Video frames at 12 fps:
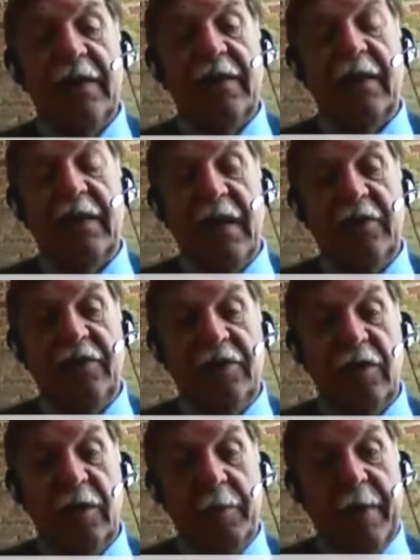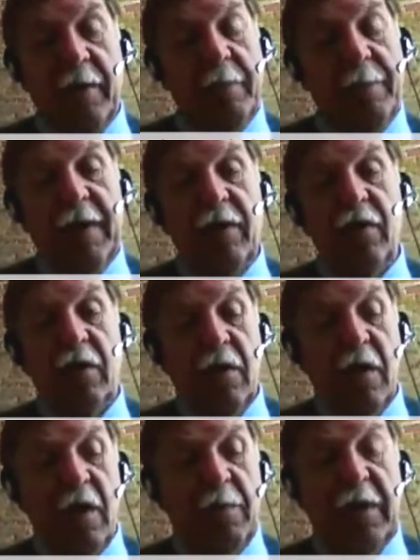Technology is going to play a
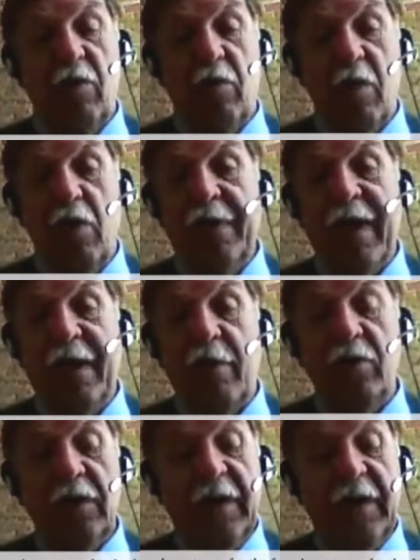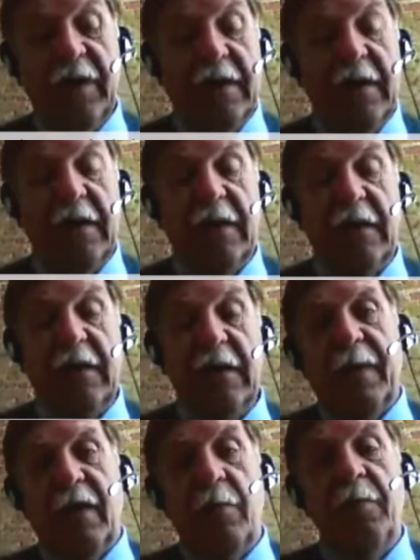bigger role not only in
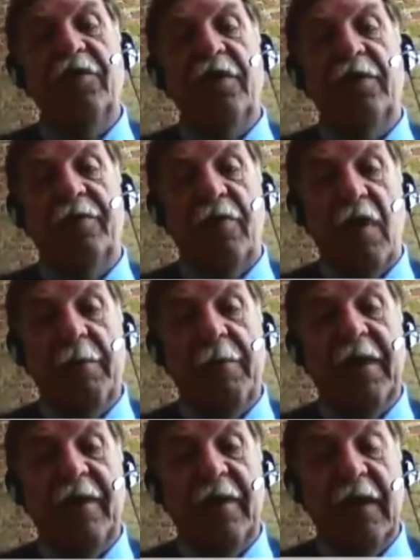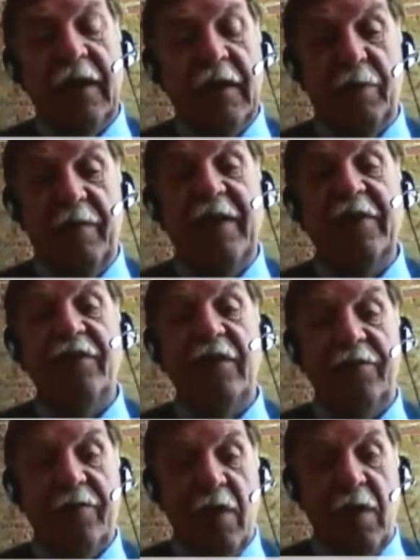commission of crime, but in the prevention
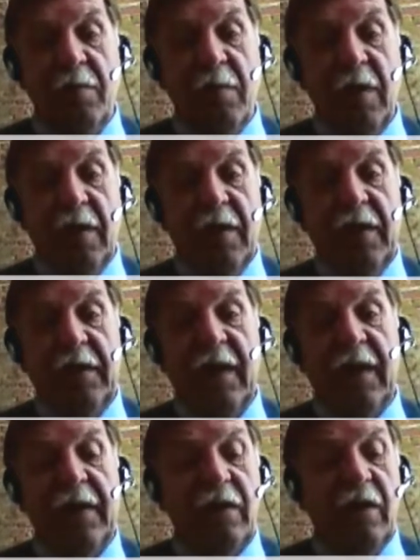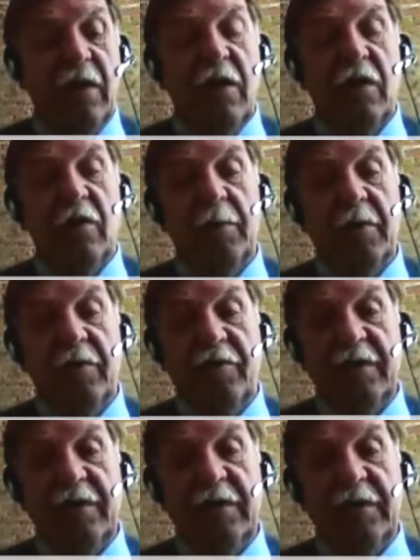of crime. I think that criminal
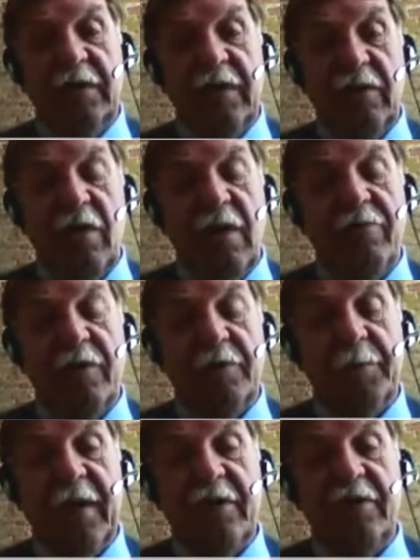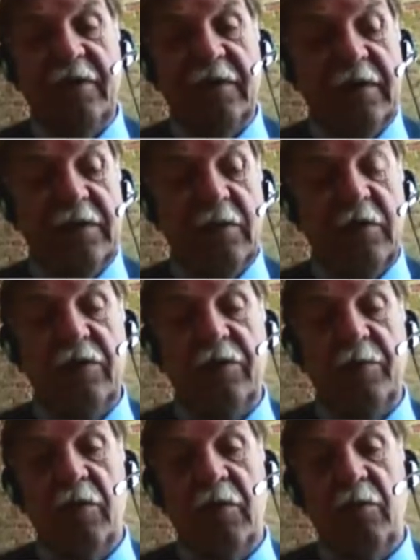justice and law enforcement agencies will use
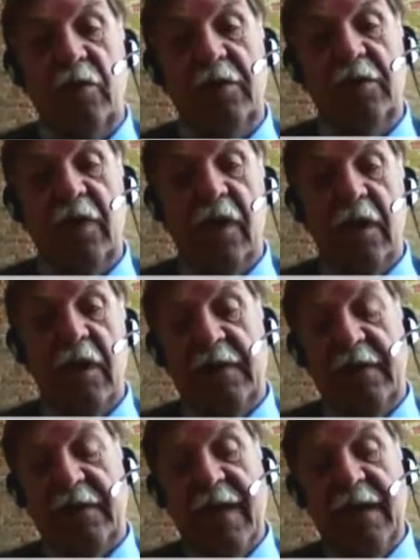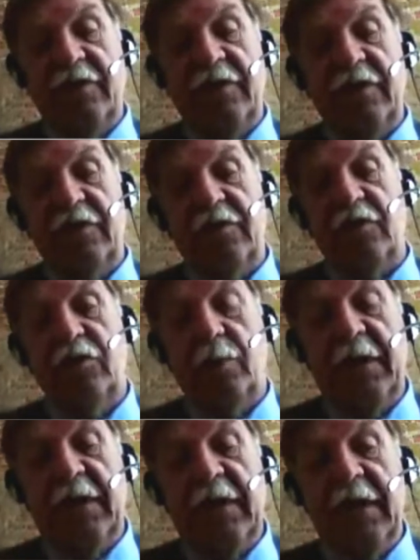more and more technology and social
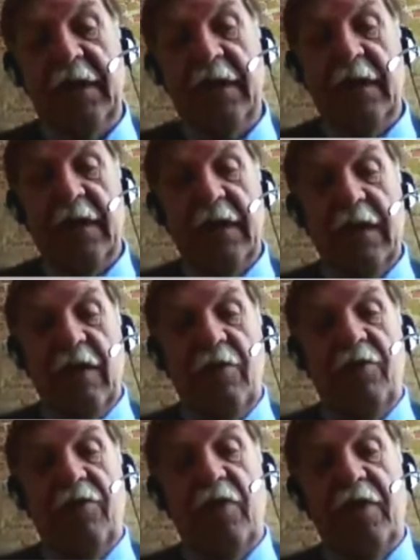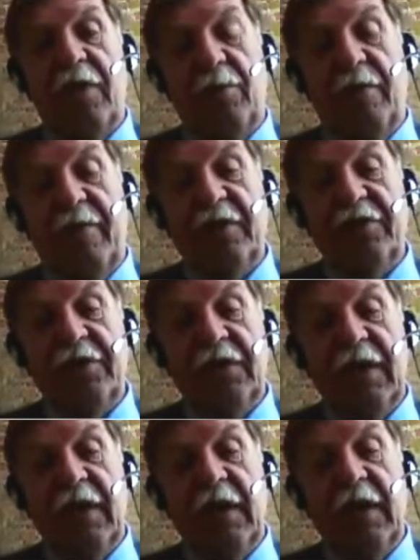media for the
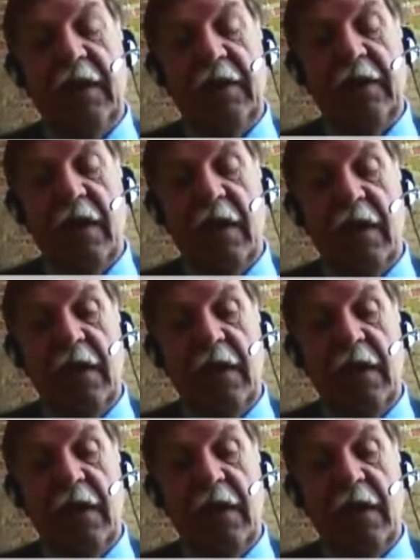prevention and